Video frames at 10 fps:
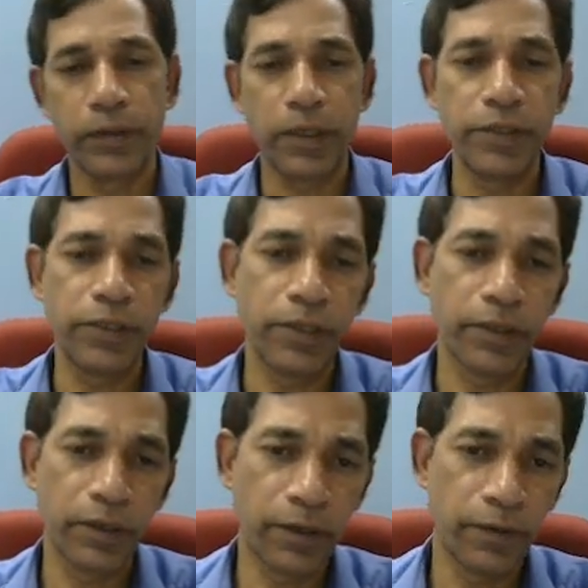
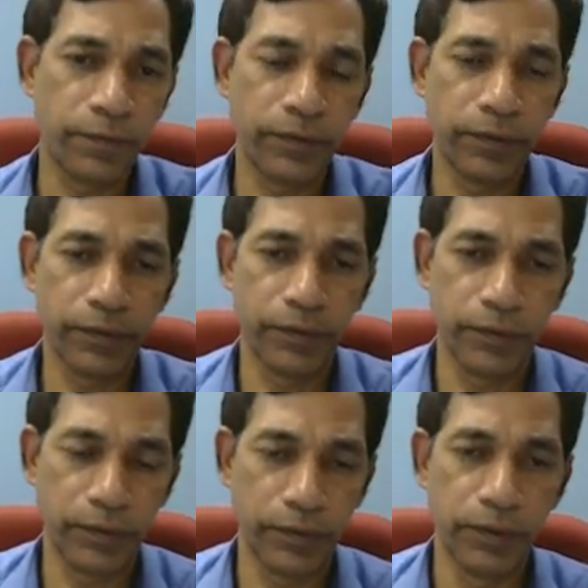transition graph,
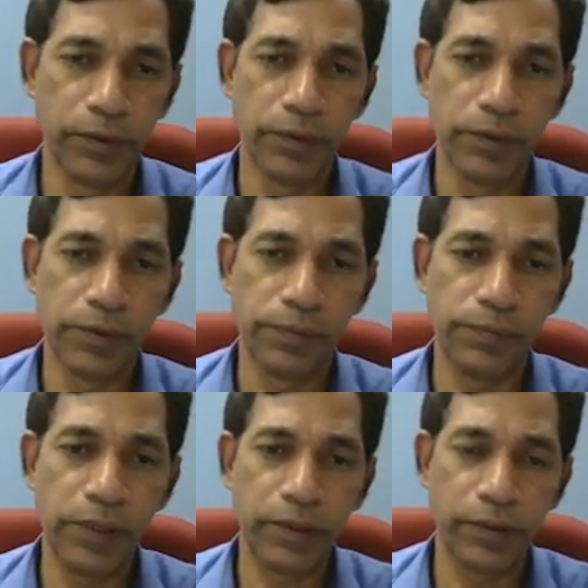
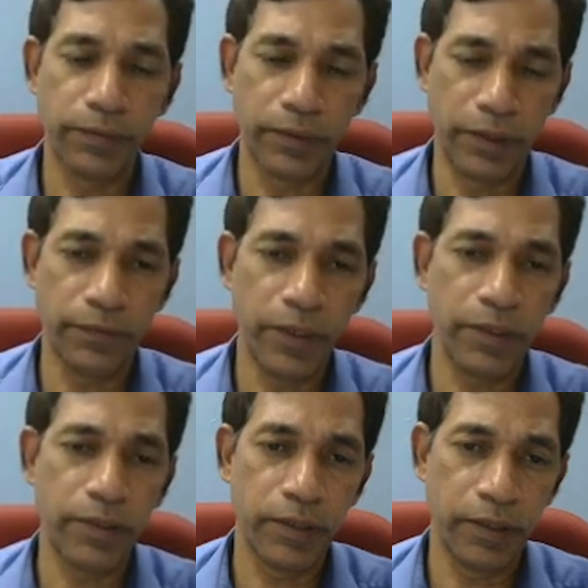
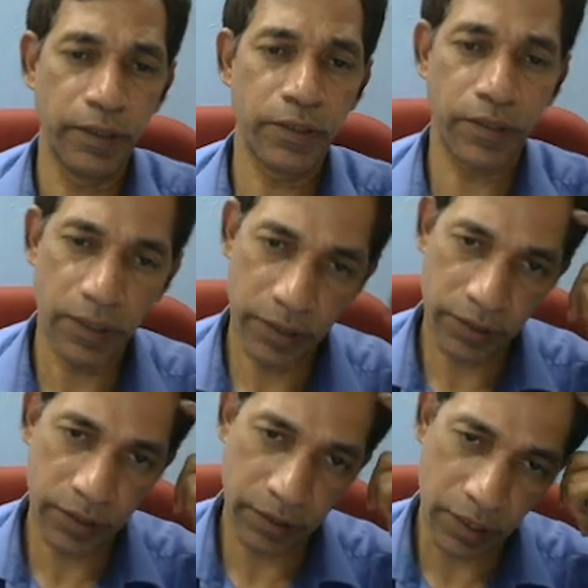in this
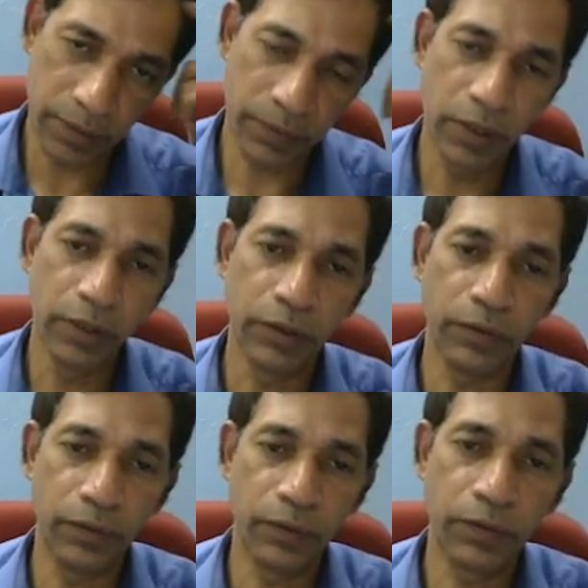transition graph
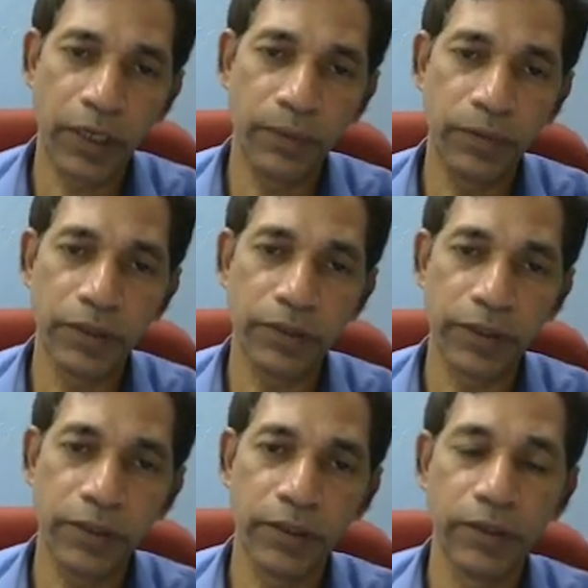you don't have the
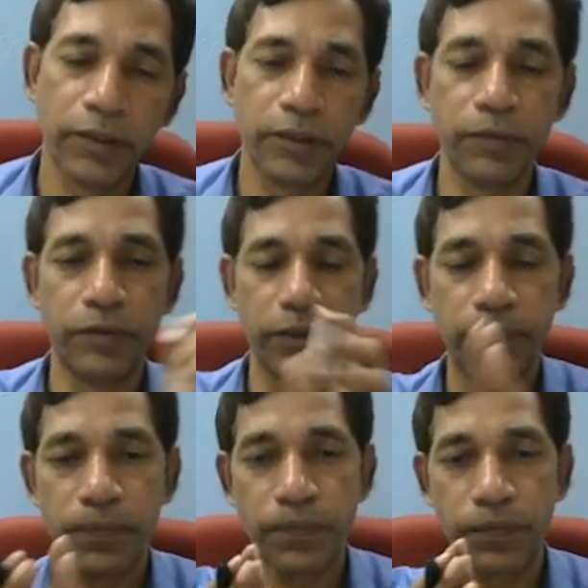state Q3.
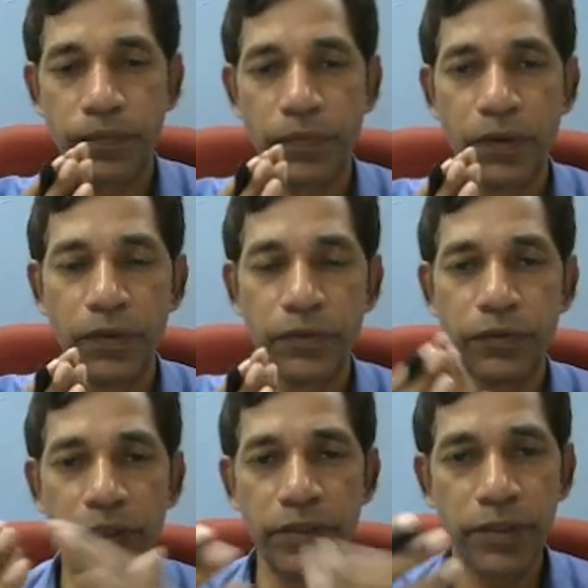So
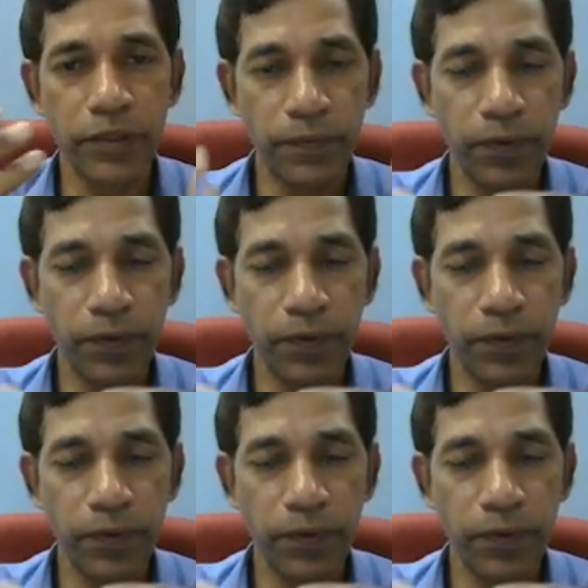this is the